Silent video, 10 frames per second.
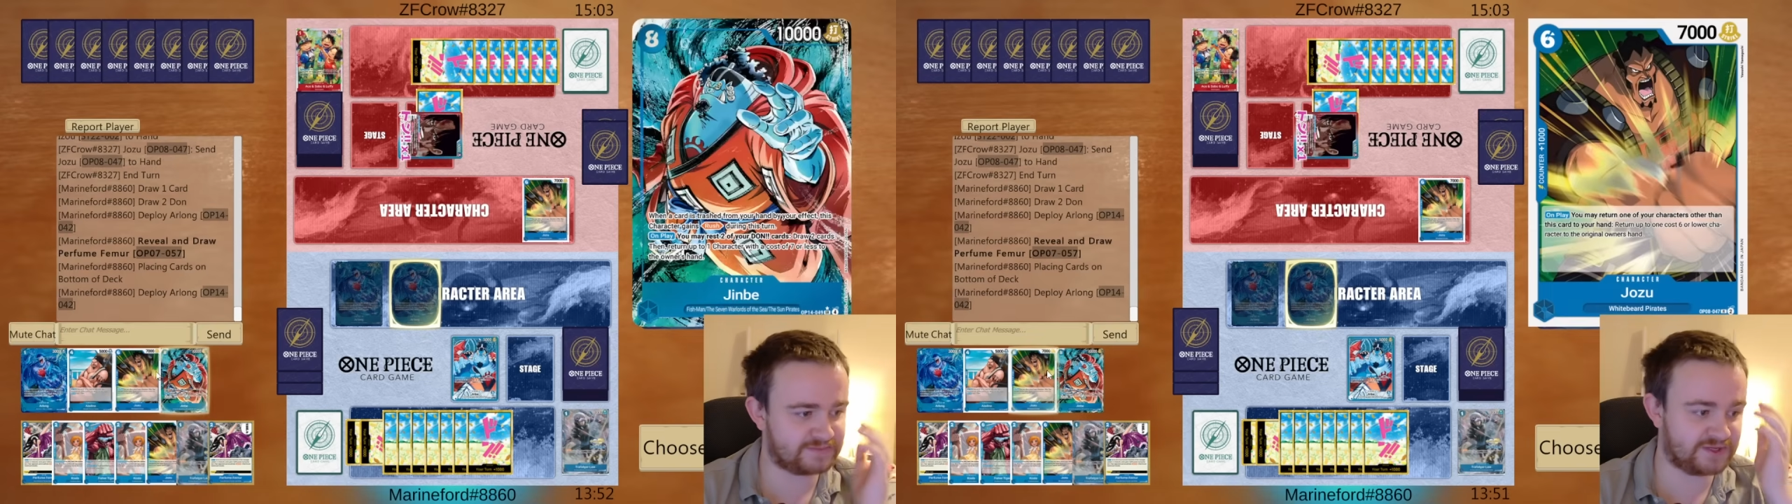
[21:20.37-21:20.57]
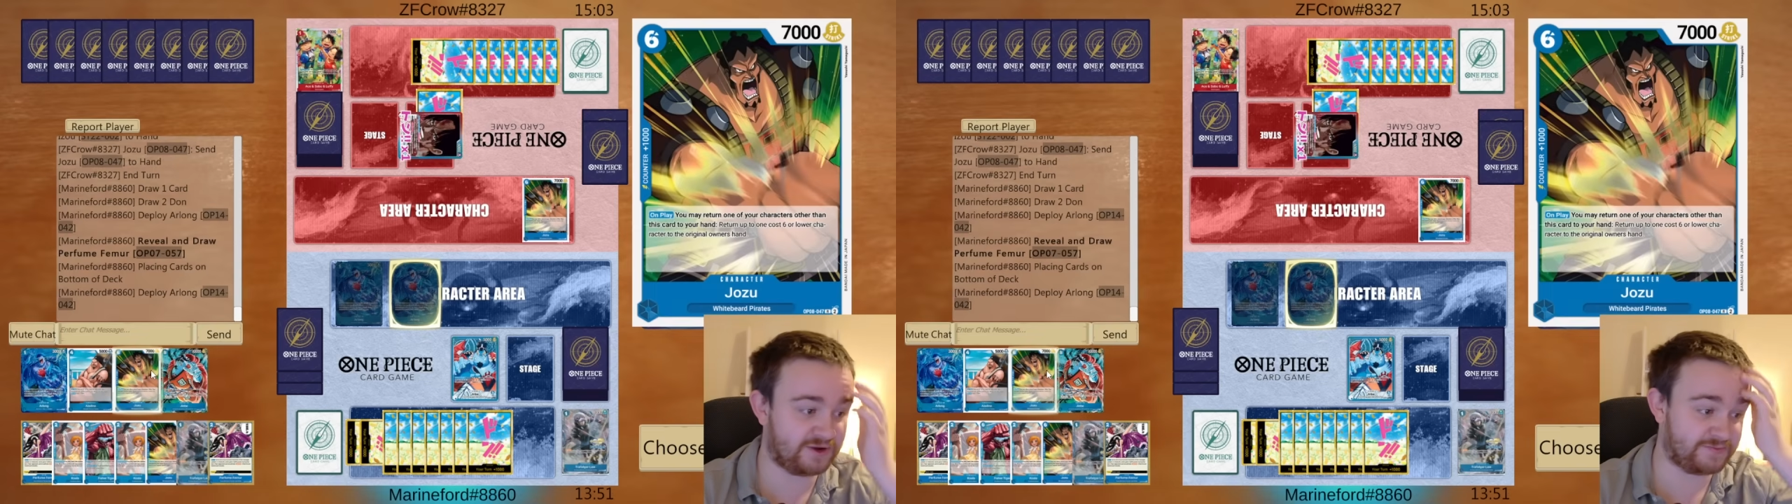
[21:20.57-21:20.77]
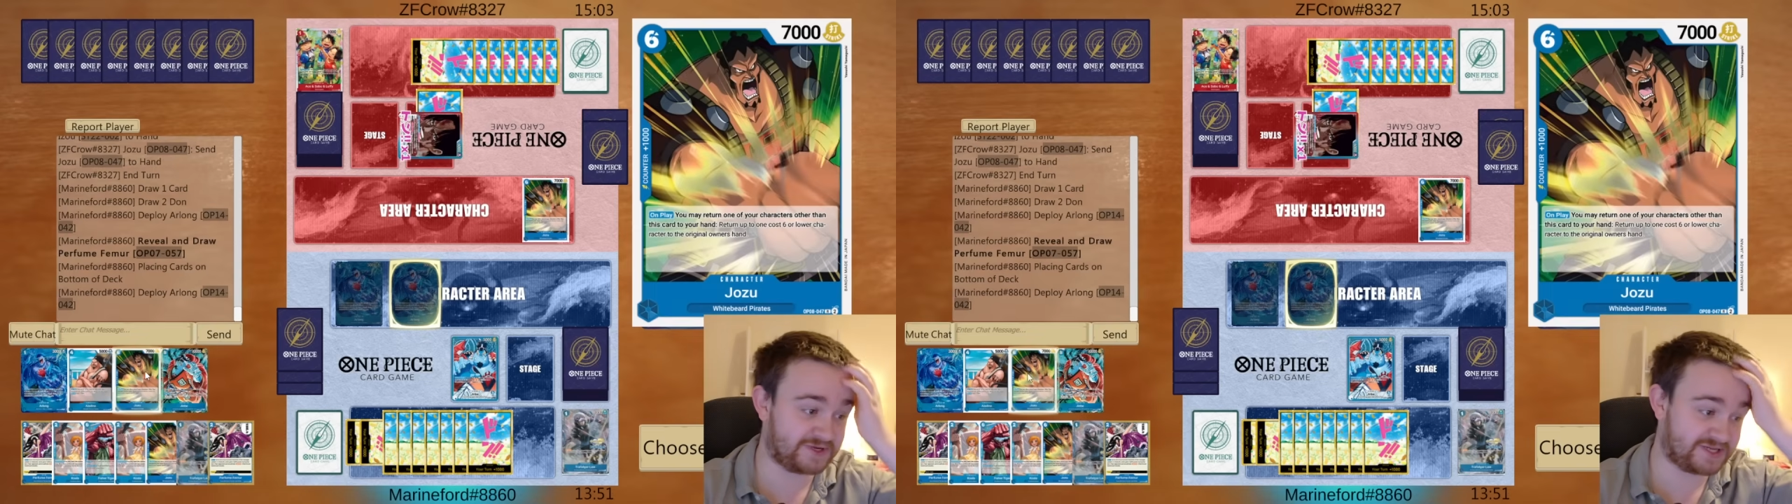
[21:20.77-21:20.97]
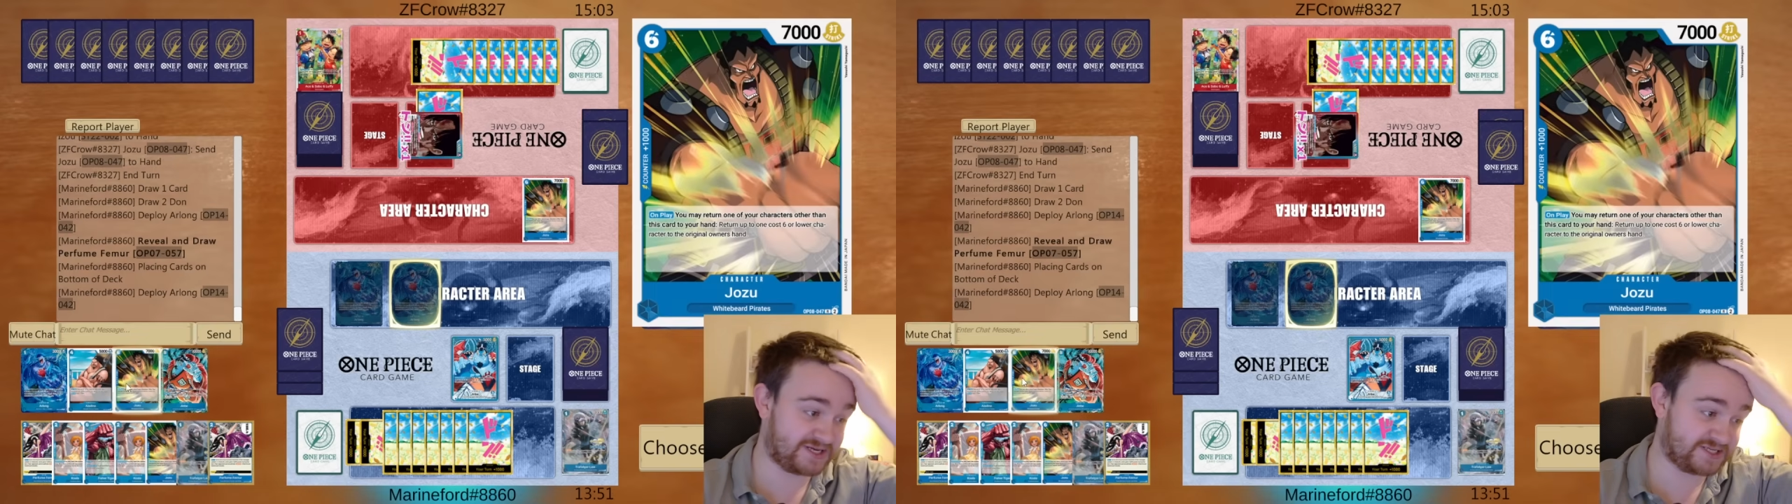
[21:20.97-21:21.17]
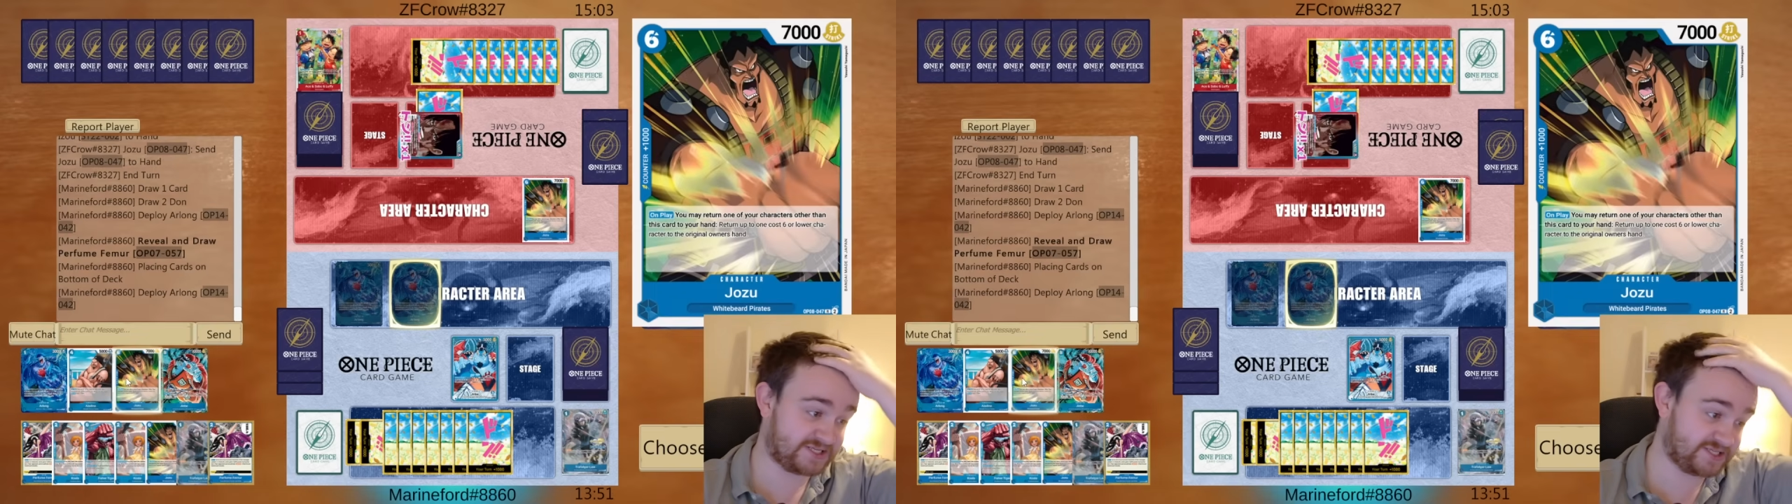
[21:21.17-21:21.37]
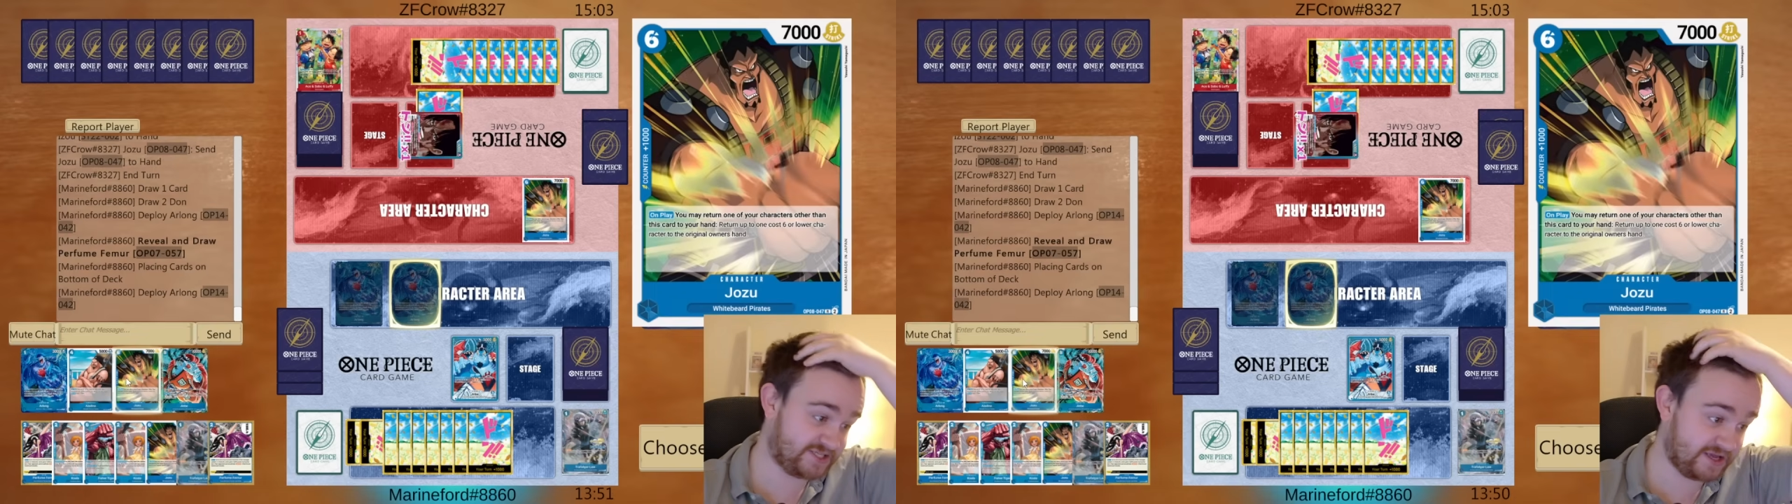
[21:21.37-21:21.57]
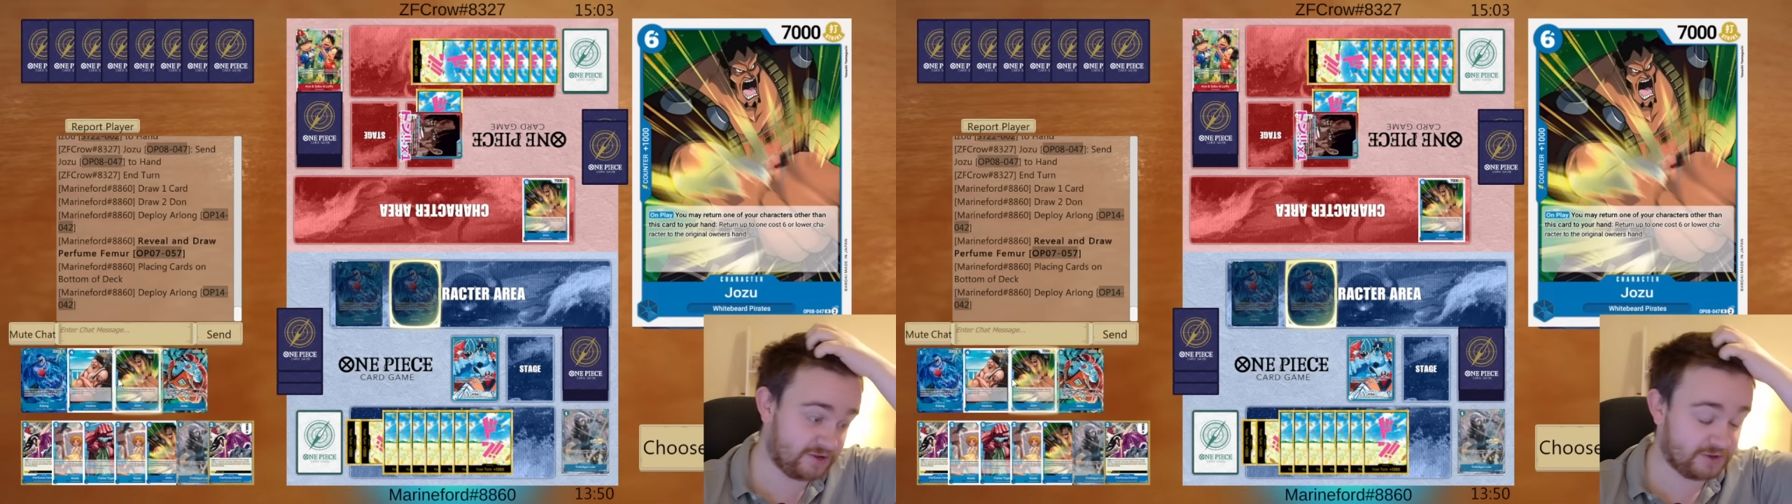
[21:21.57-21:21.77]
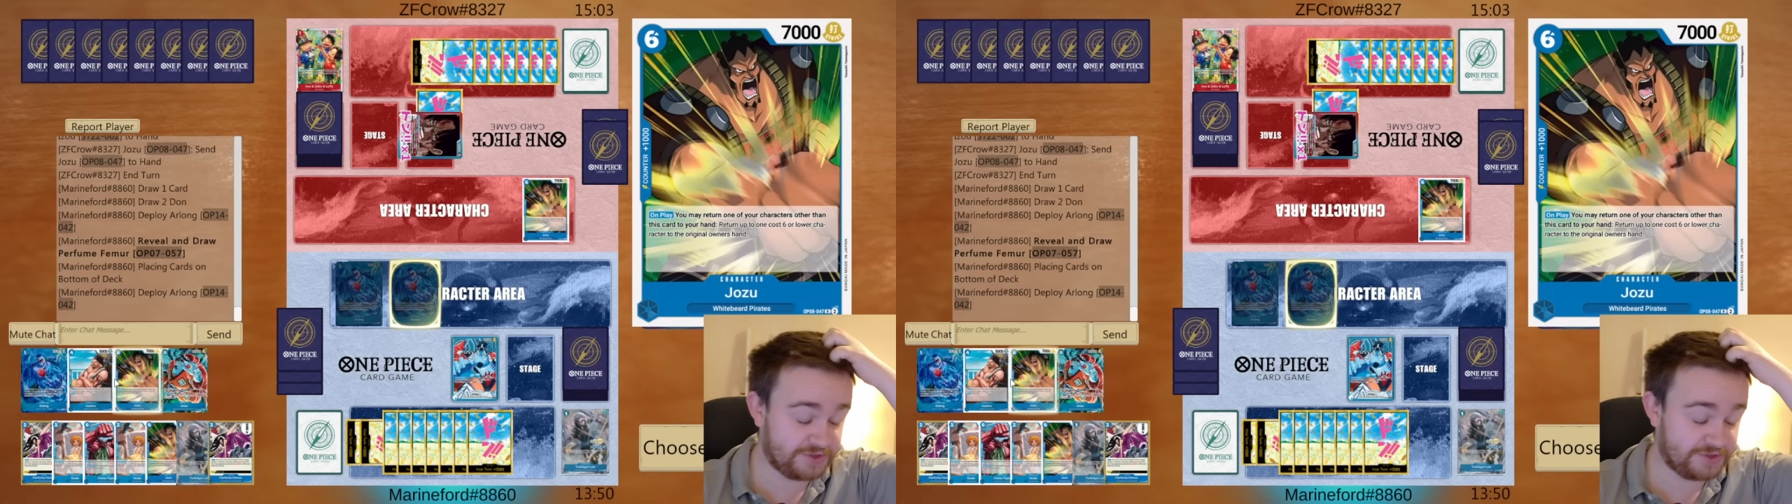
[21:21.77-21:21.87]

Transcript: Oh my days, still